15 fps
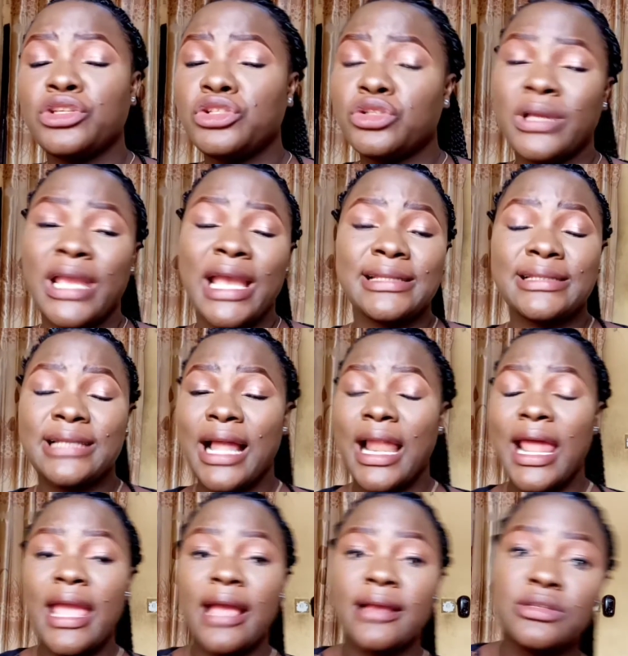you get
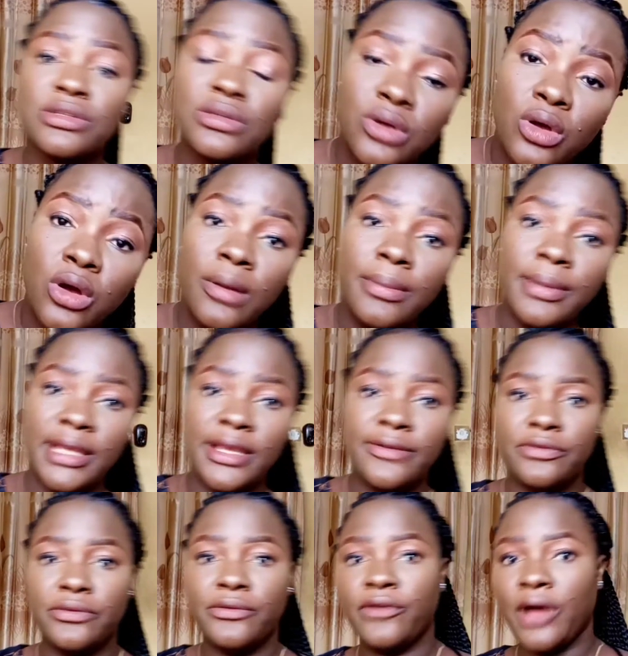clients to come give
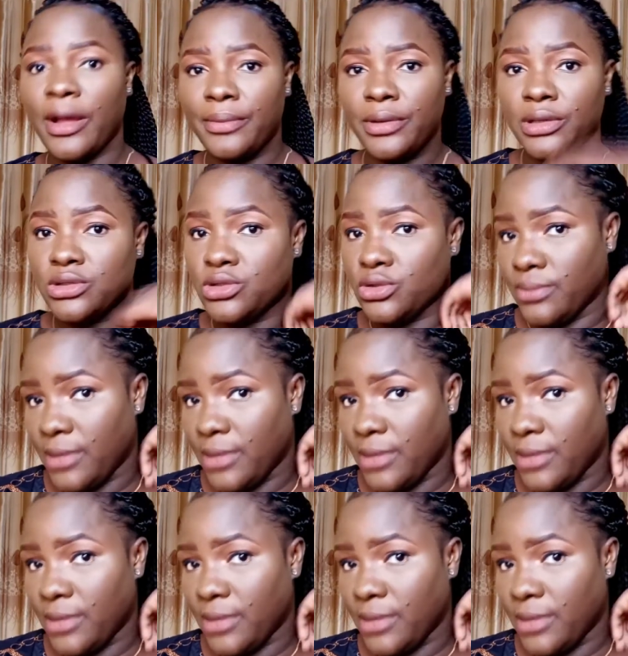you fabric to